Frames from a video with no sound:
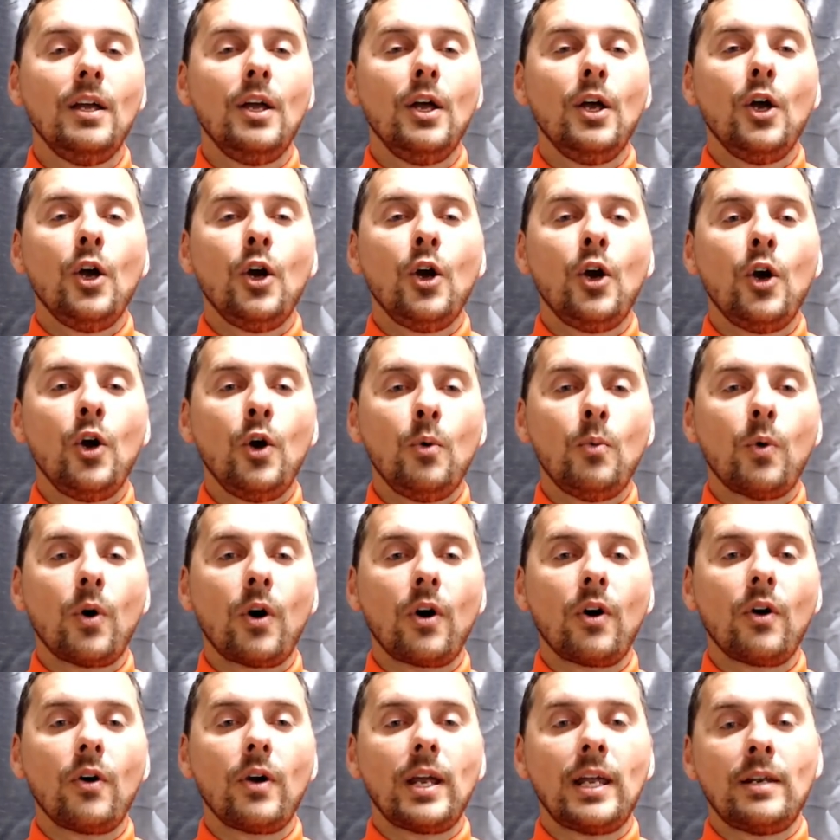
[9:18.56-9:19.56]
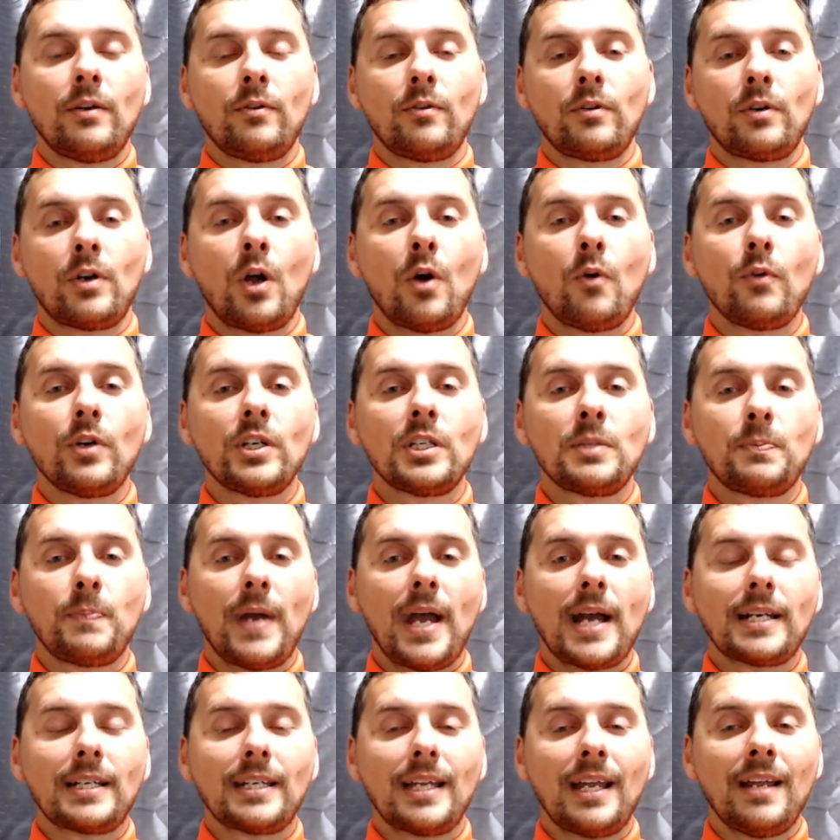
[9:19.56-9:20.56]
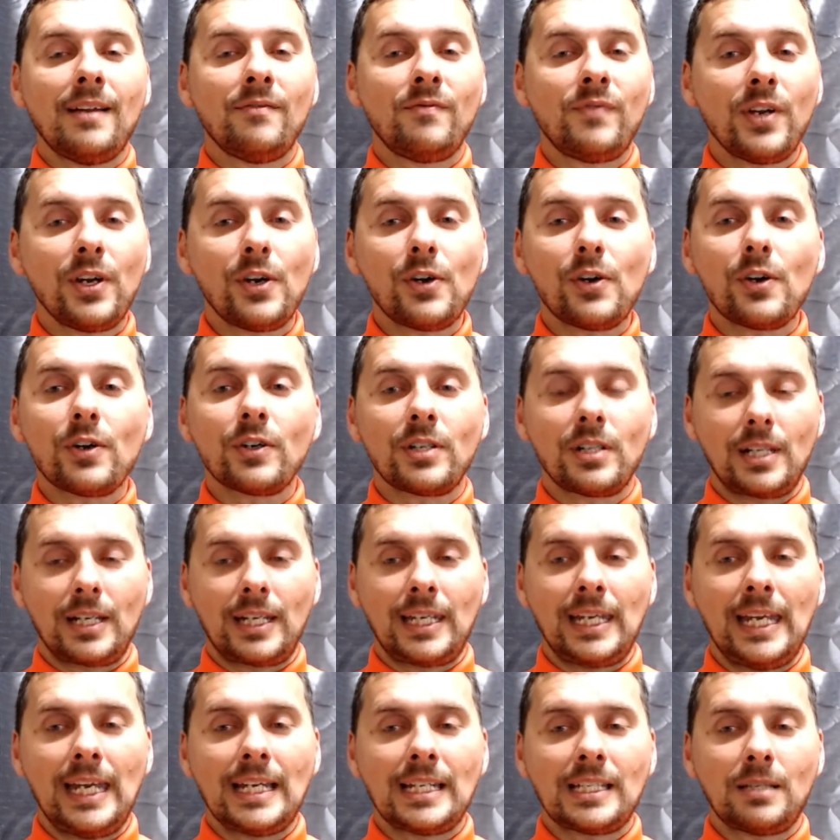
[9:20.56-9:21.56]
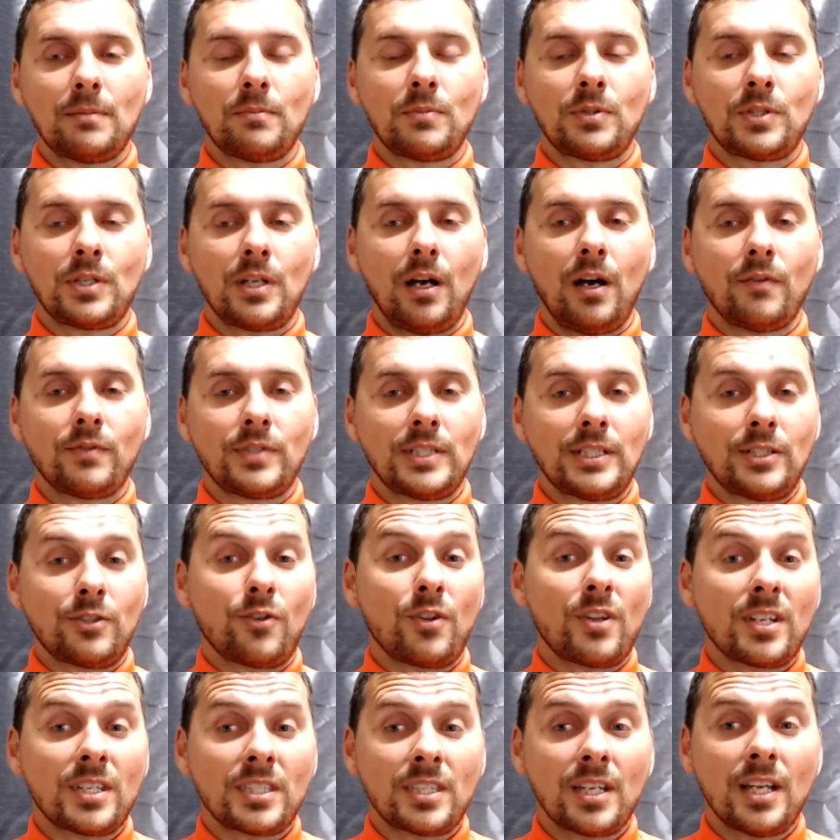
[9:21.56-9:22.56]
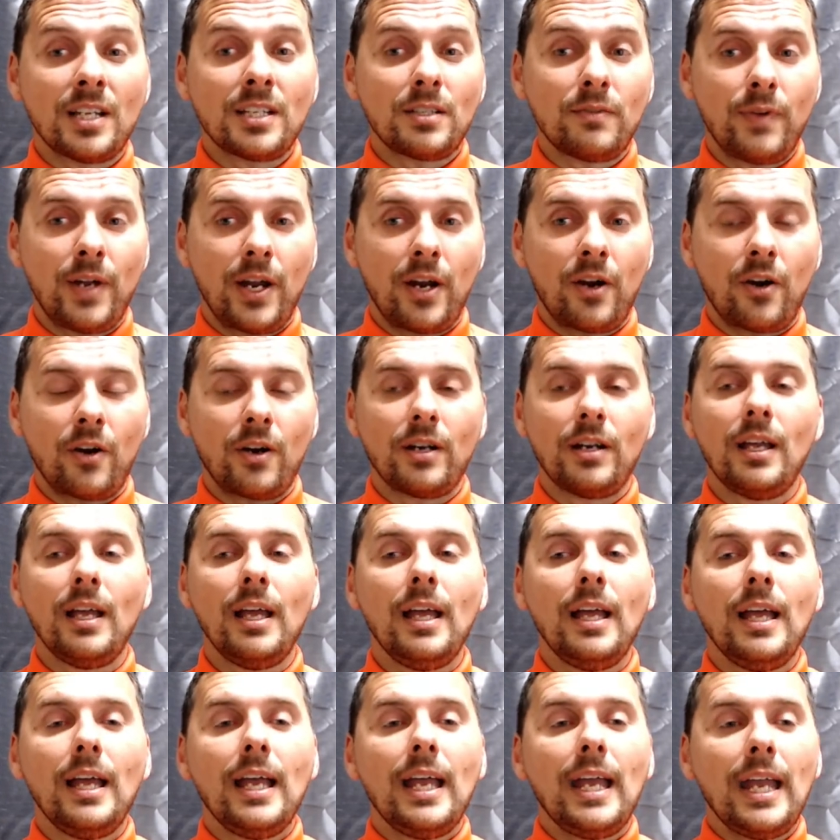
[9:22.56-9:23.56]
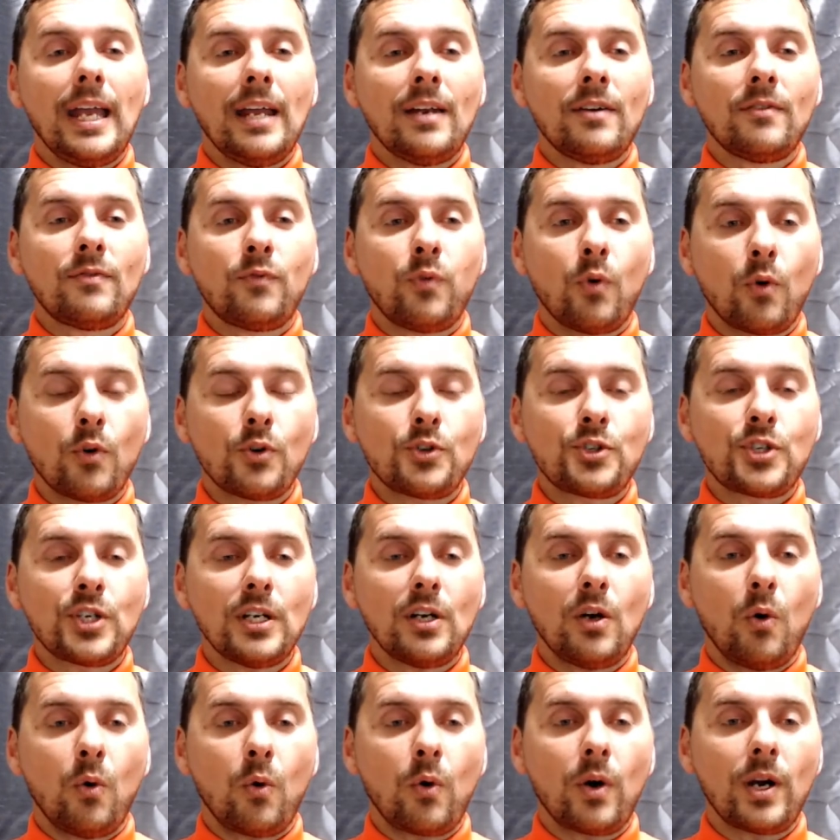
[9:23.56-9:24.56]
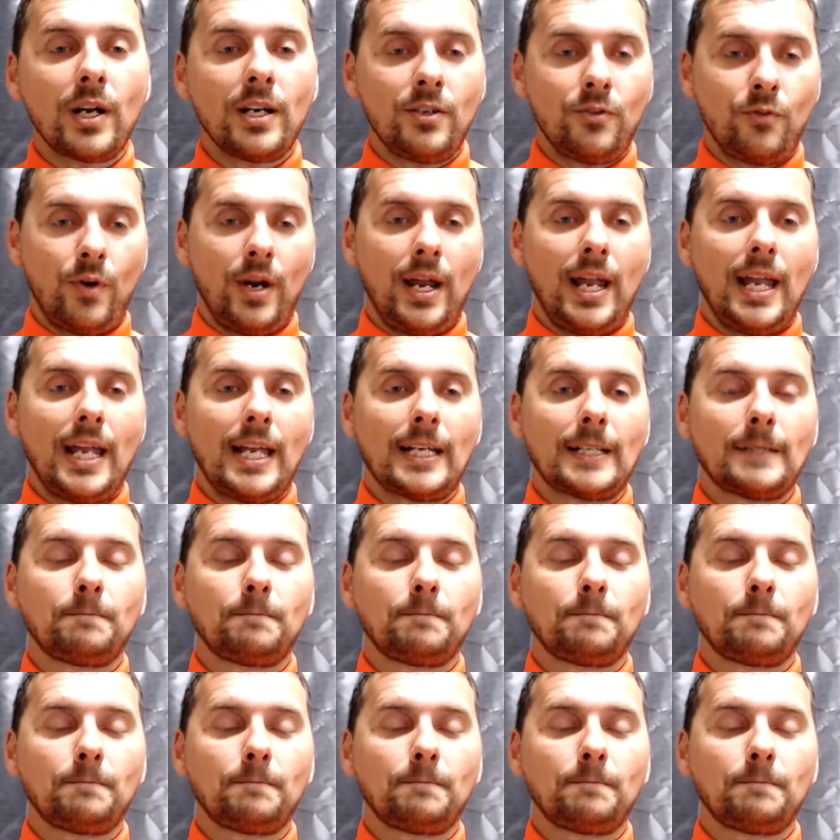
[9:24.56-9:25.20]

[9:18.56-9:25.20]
who were in no respect inferior to the kings themselves, these are the sons of Herod, in fortune or in rank,